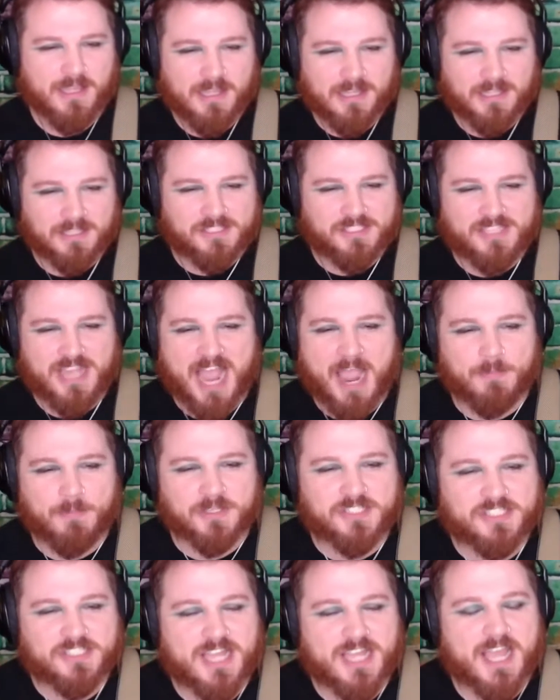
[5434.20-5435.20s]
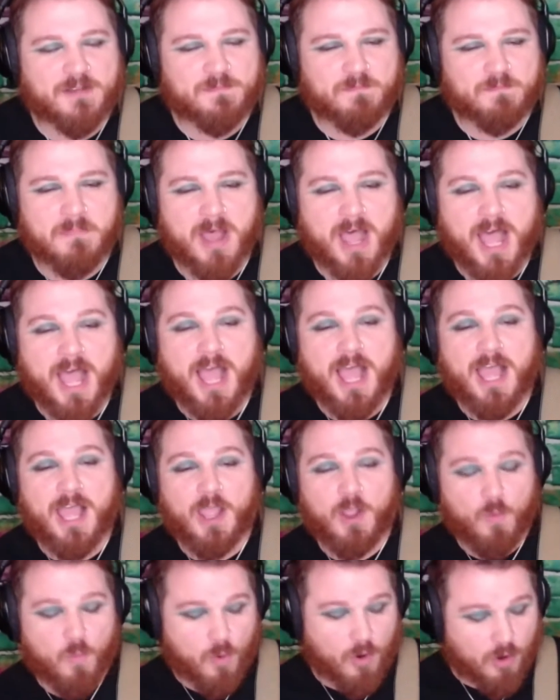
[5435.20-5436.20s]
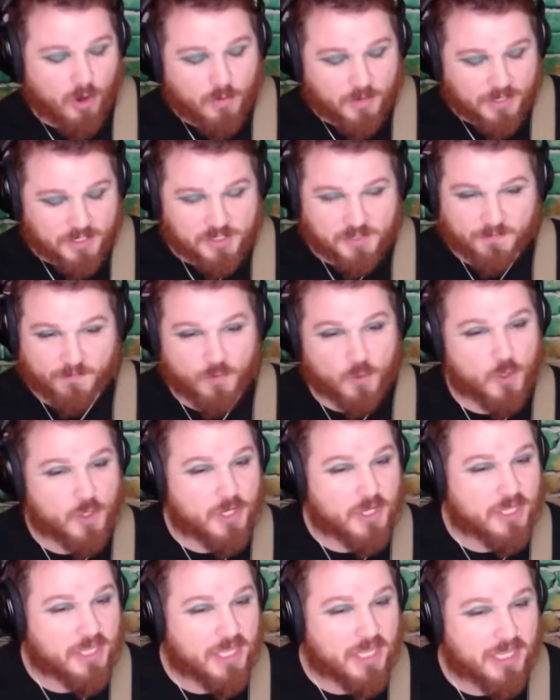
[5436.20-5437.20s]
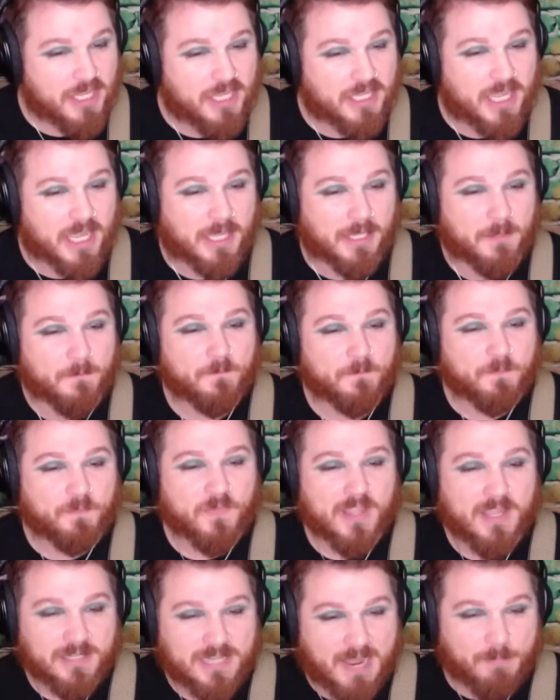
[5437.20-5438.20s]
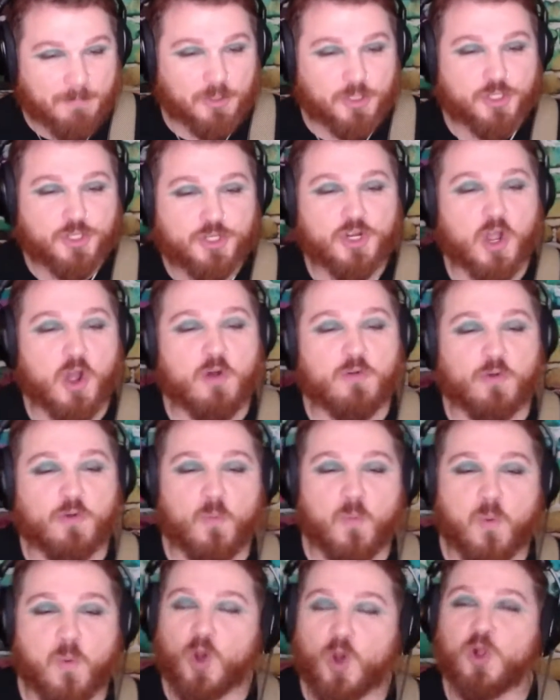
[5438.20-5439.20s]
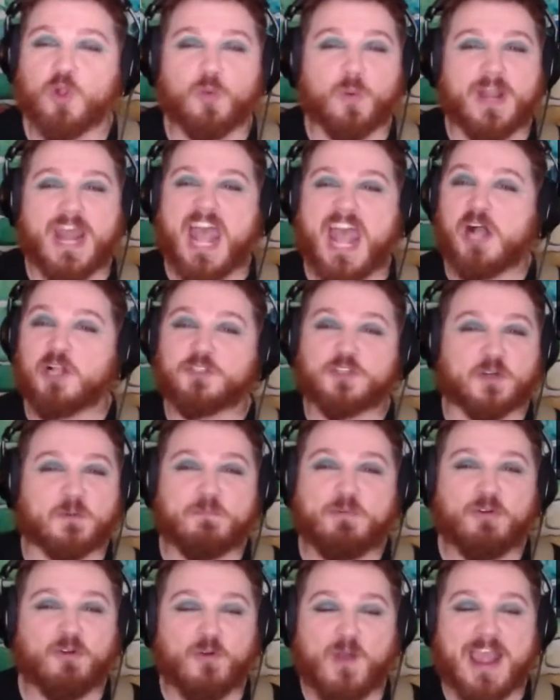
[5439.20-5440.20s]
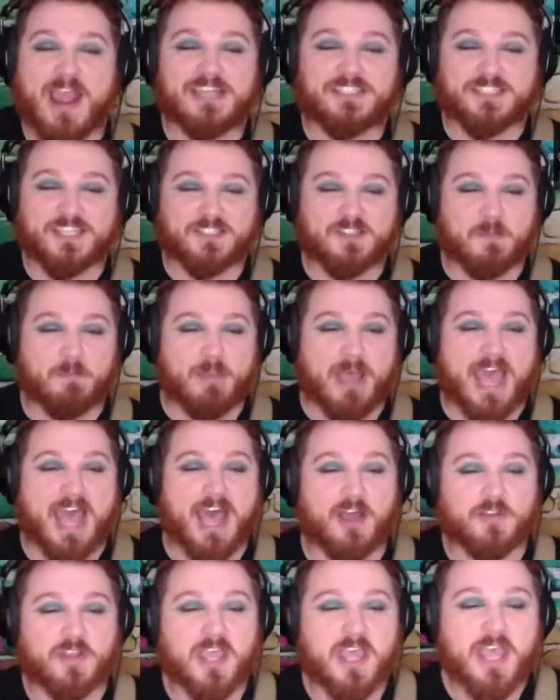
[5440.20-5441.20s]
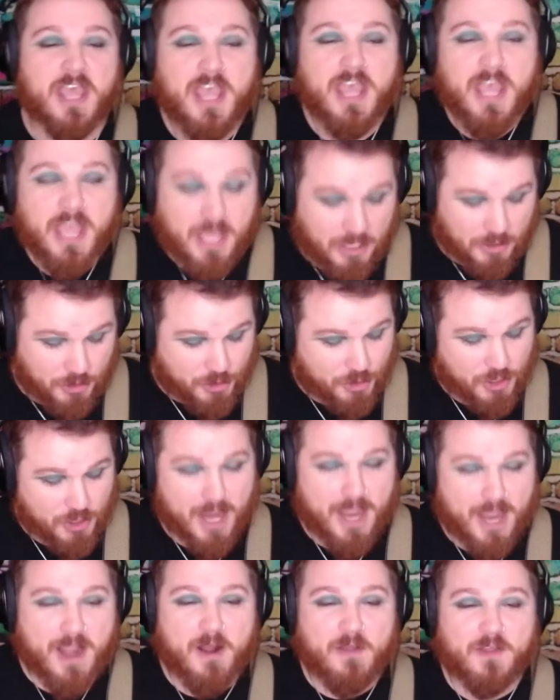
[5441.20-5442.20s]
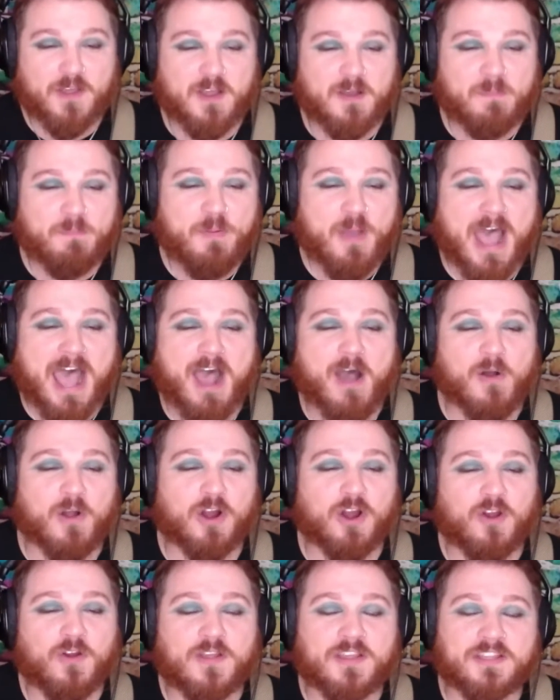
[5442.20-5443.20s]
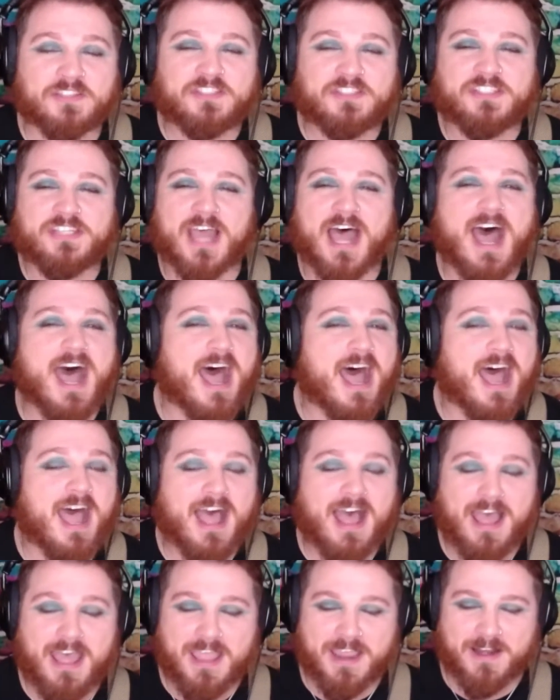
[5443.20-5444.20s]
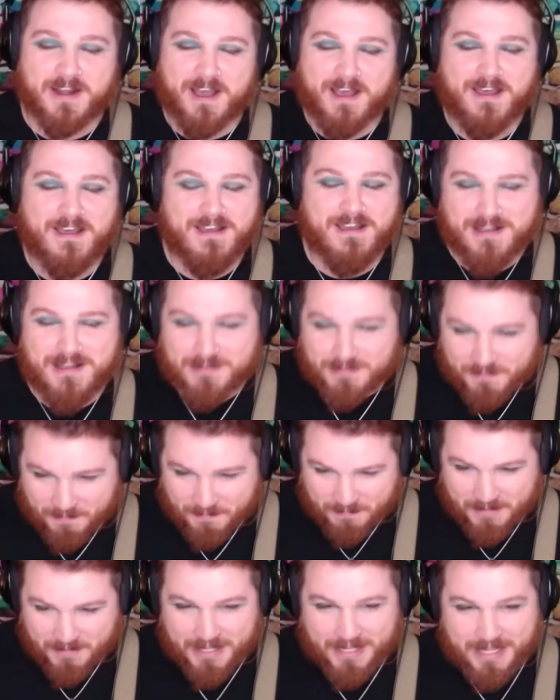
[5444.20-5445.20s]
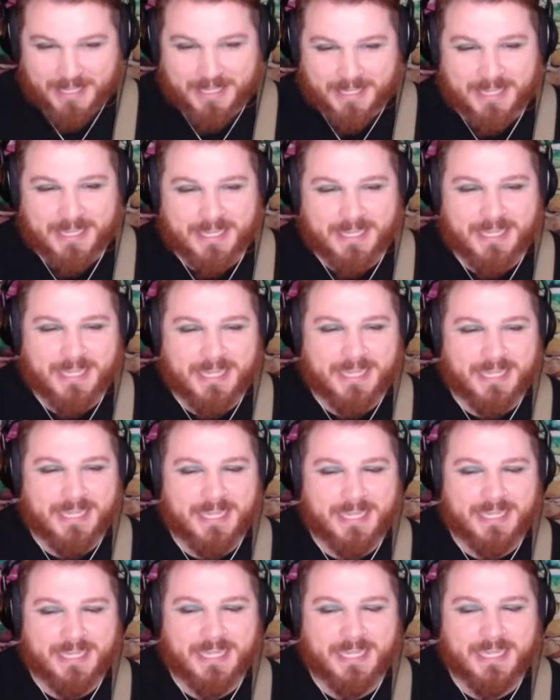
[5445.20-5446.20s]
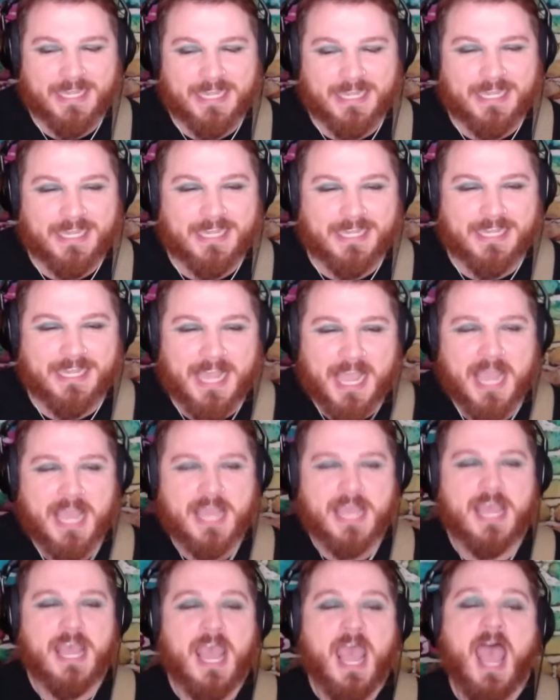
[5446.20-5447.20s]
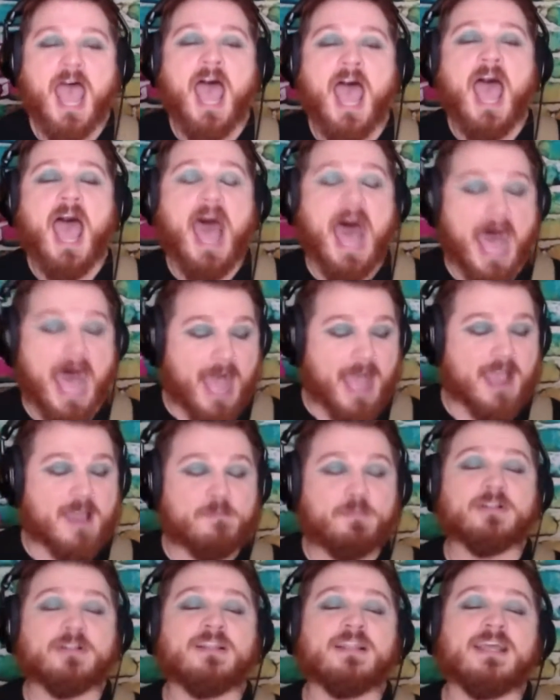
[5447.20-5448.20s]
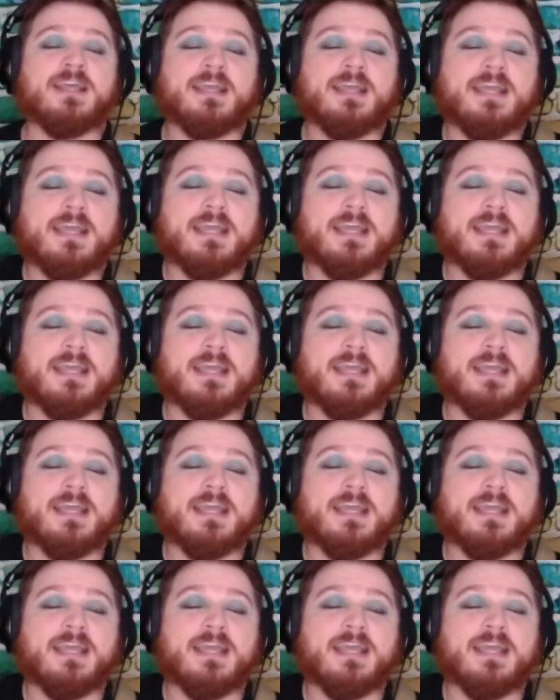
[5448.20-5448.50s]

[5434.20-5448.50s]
It's time to set my worries free. Time to show the world what Elder Price is about and share the power inside of me. I believe